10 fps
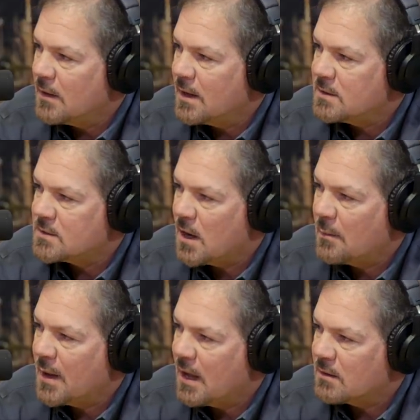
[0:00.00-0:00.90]
he had
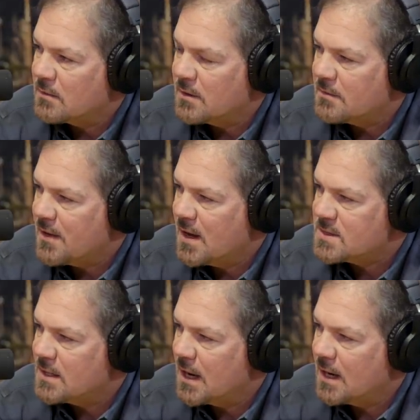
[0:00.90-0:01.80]
taught me how to run the
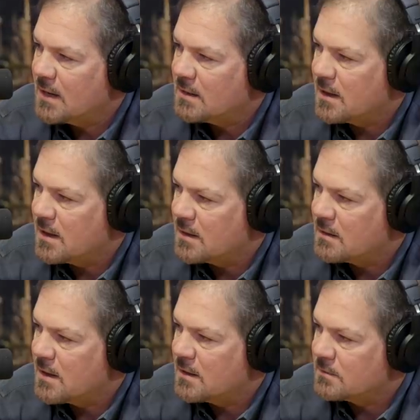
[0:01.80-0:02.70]
fast lane and
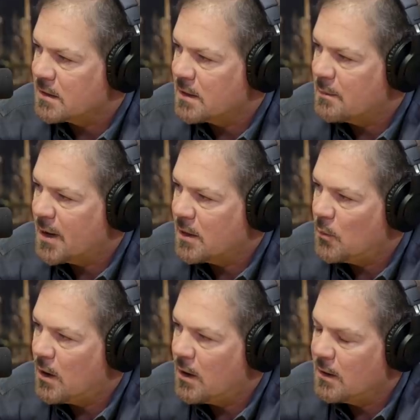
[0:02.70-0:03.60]
and, and run up by the
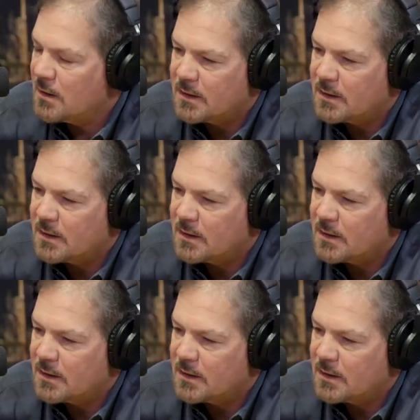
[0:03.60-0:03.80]
wall.